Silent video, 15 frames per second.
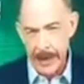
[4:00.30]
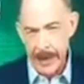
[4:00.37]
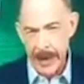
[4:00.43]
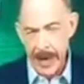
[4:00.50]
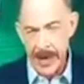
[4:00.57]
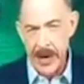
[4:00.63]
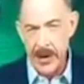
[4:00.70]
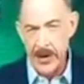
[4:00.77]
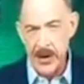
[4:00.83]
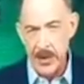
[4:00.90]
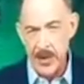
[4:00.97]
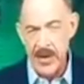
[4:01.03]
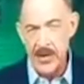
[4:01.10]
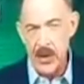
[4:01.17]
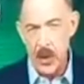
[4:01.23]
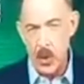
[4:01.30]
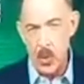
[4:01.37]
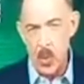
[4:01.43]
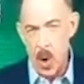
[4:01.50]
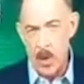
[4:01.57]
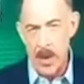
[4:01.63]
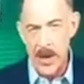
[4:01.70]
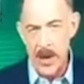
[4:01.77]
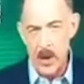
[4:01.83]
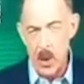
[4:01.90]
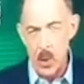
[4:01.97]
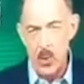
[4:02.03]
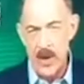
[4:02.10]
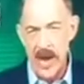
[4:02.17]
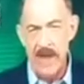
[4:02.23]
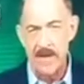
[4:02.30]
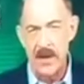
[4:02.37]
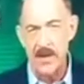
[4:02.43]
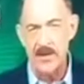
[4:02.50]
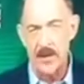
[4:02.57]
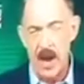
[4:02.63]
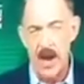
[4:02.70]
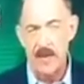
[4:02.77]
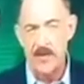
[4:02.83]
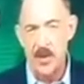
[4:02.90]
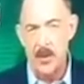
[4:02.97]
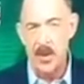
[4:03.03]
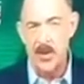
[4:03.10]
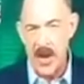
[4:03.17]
himself, who played the Daily Bugle editor